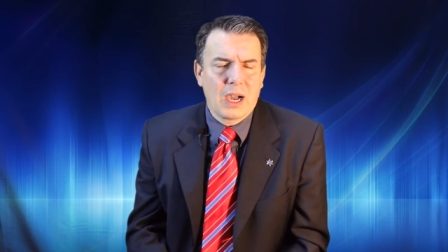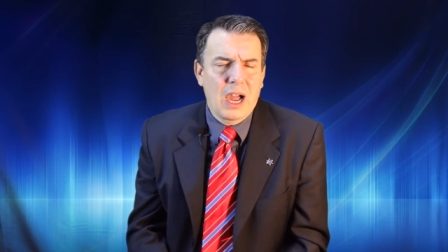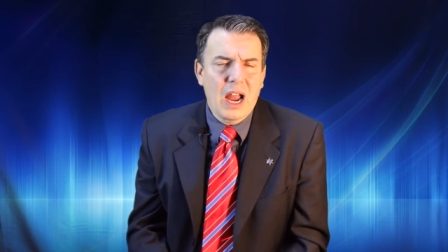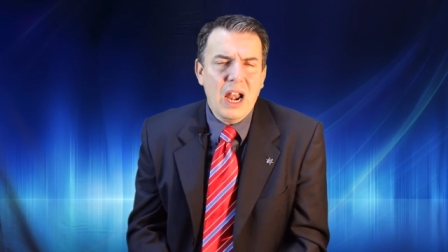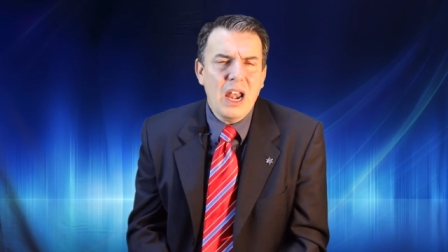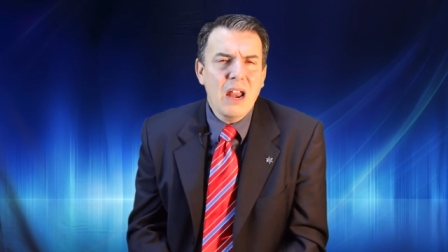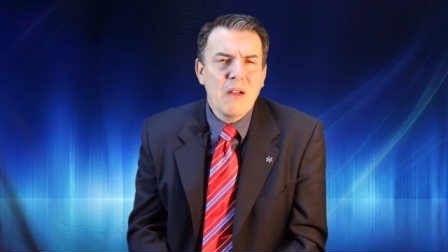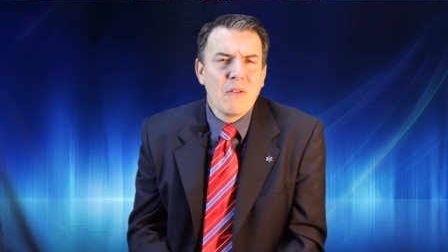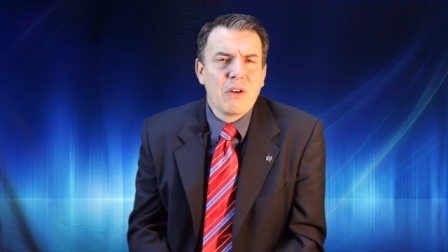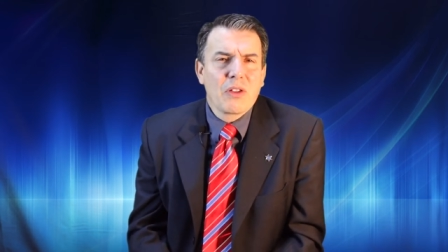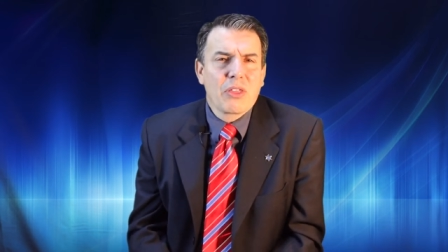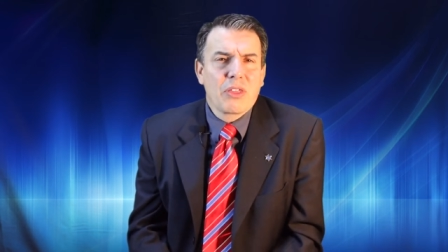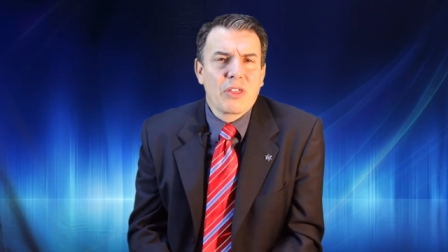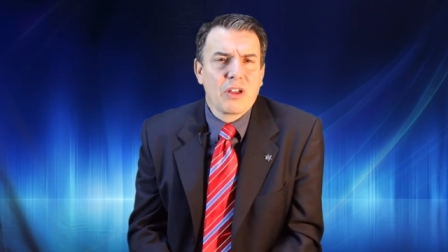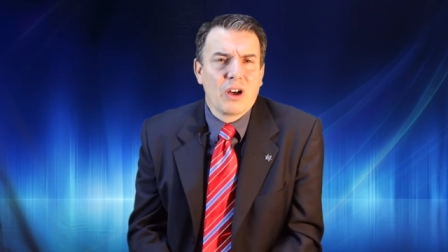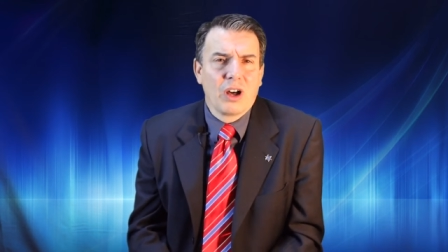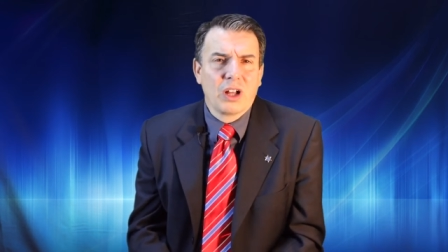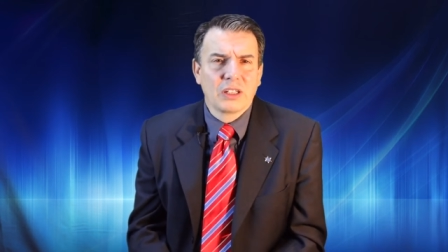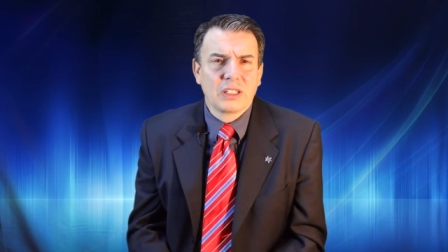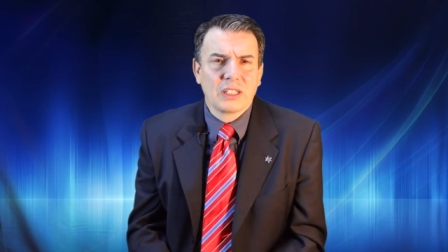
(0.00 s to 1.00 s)
I never
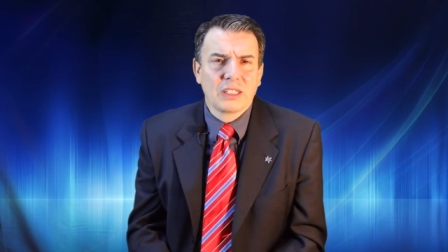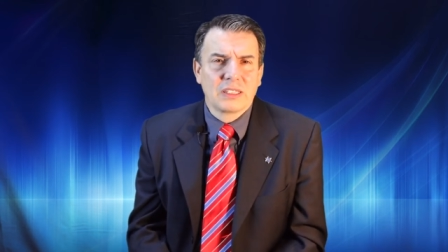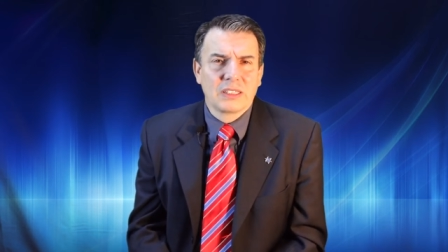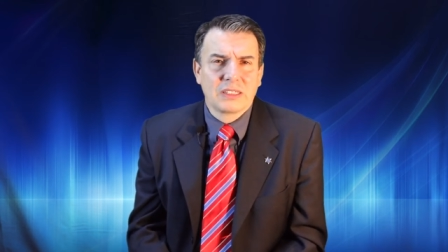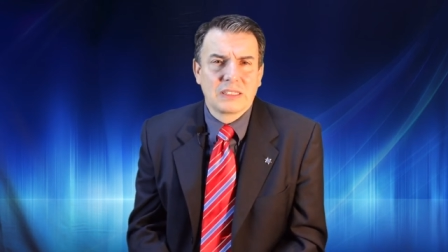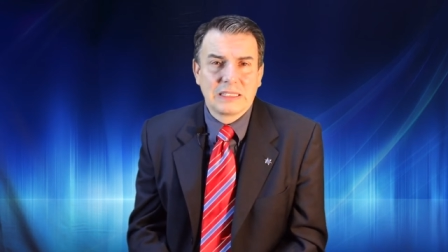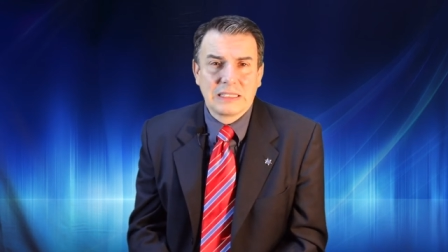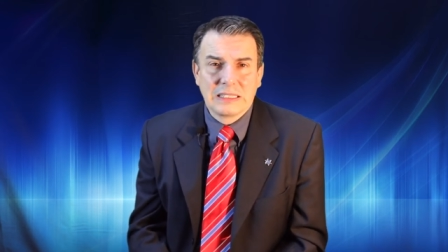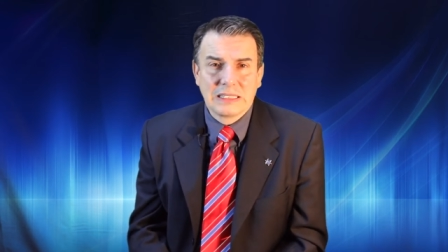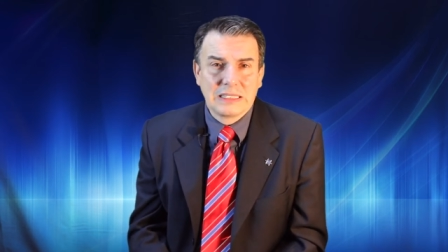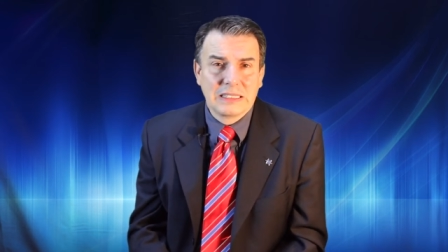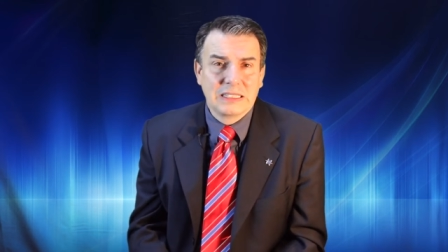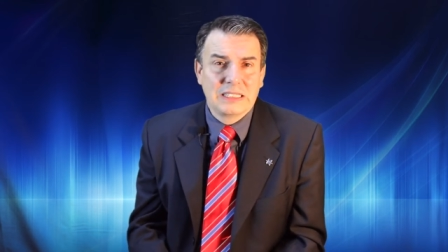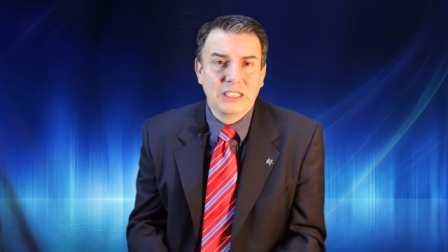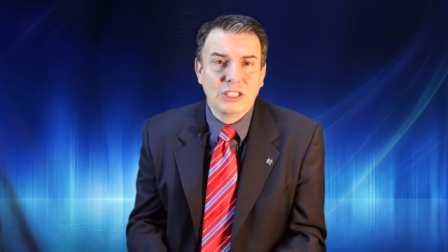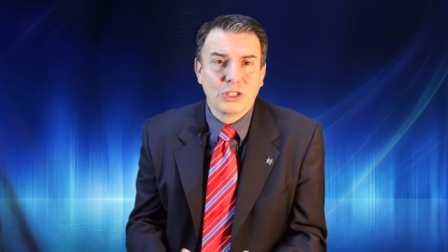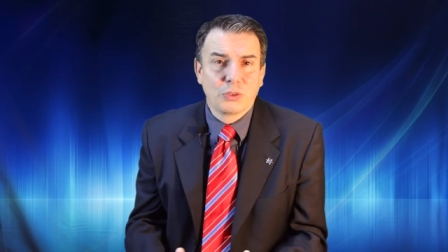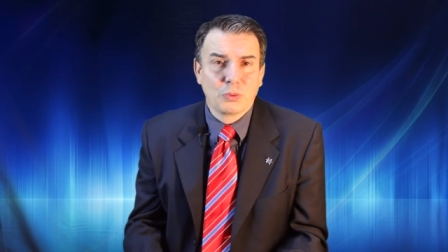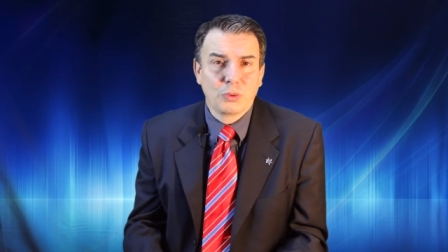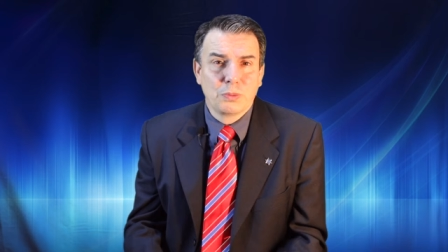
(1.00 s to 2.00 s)
thought that
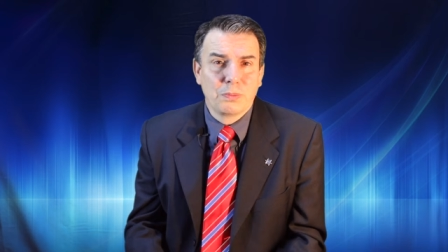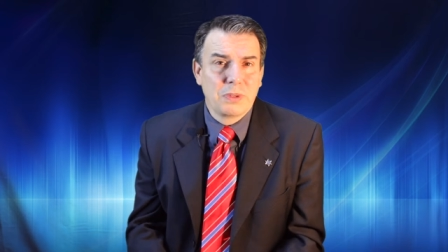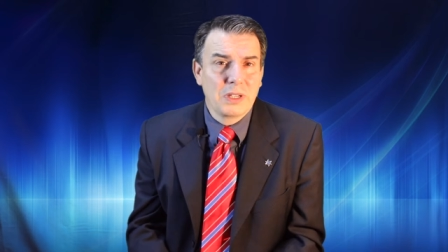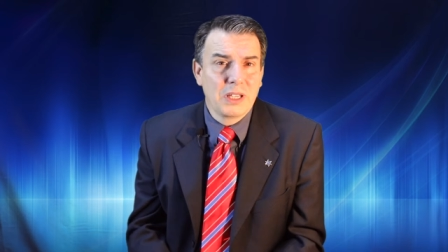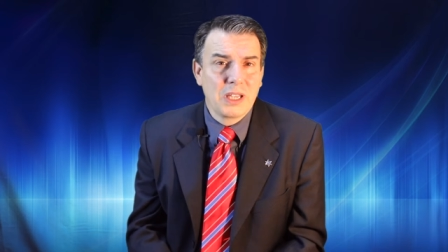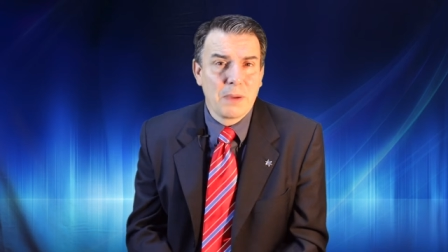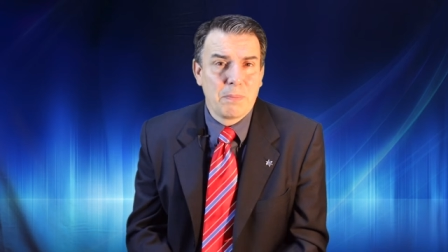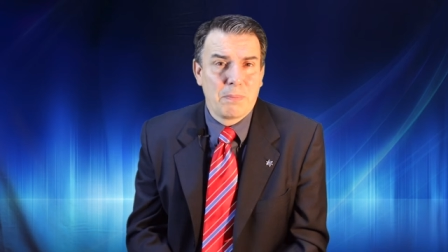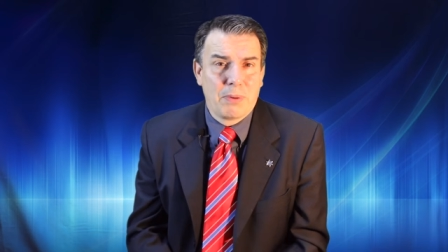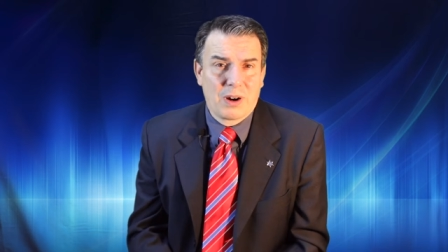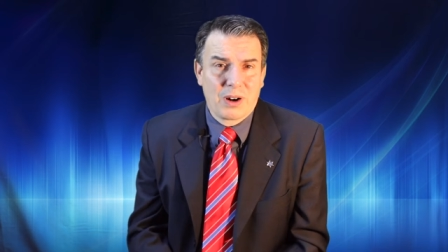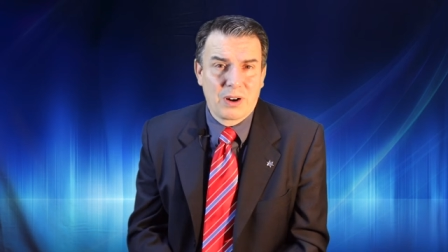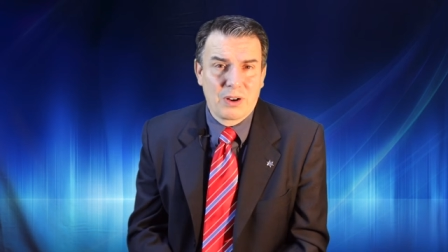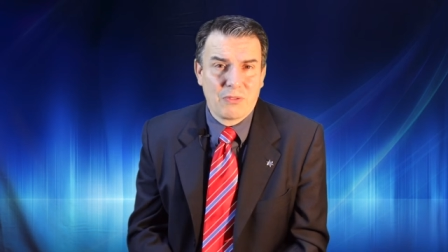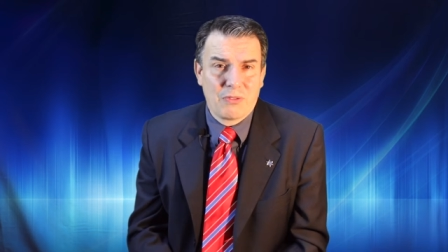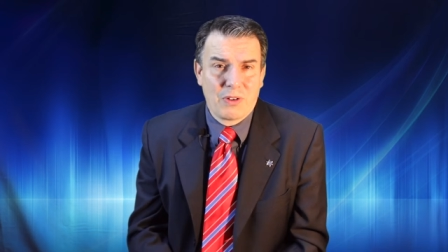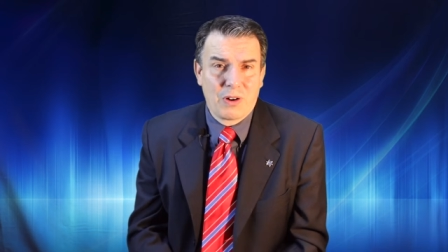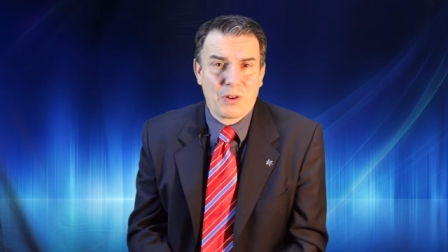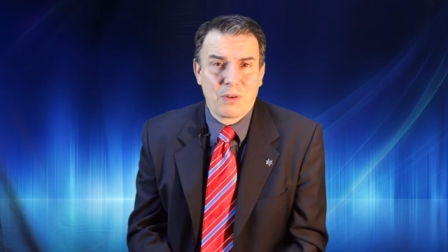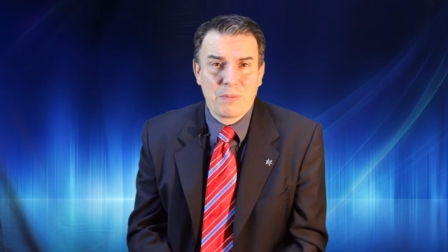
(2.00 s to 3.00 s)
this would be a part
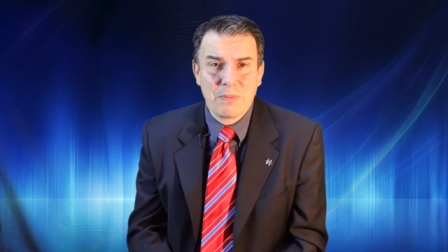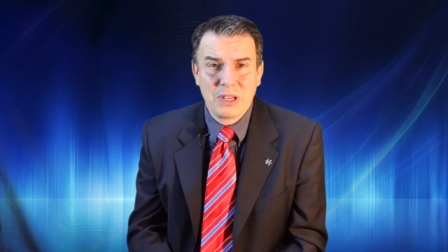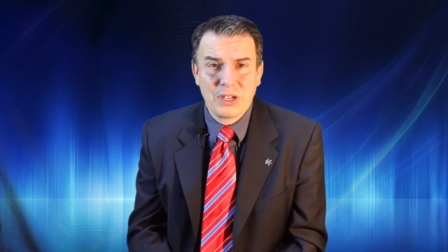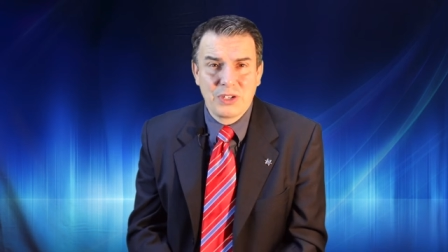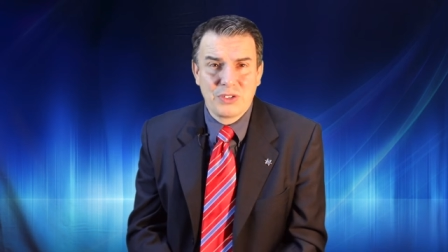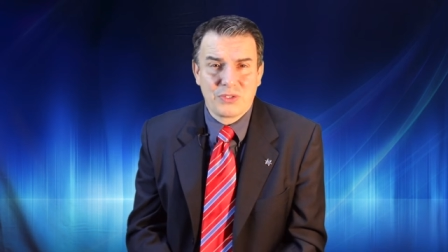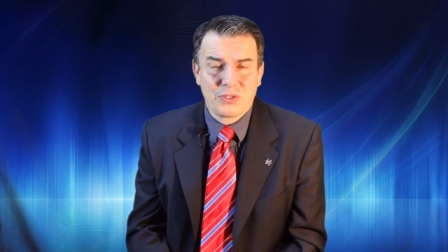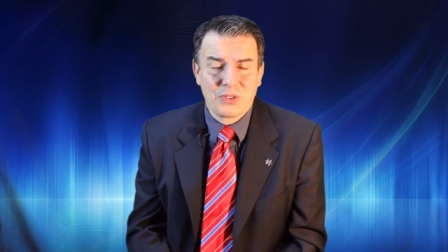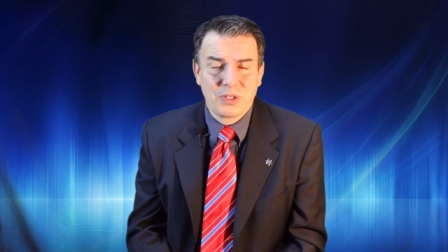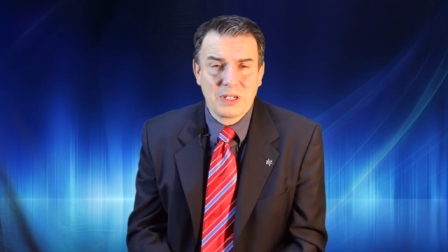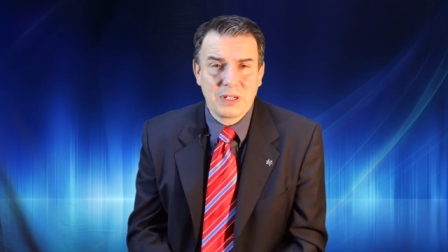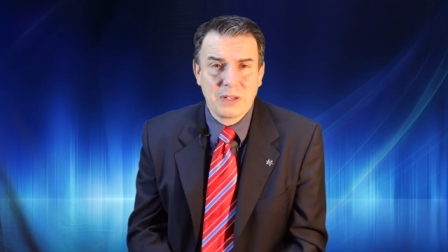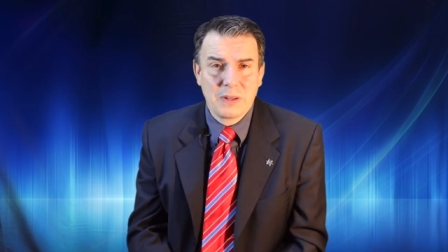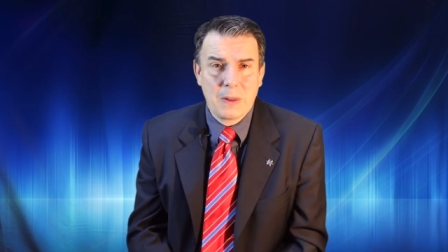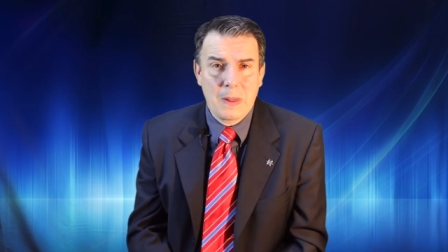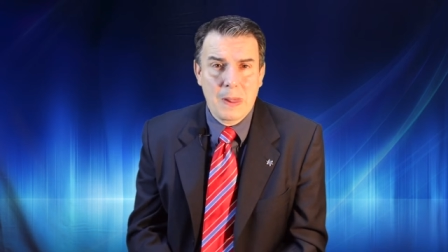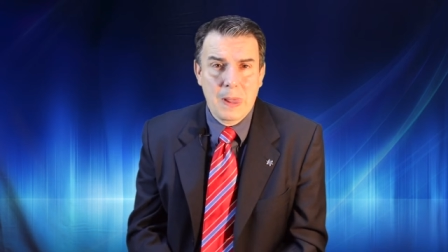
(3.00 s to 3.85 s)
of our ministry,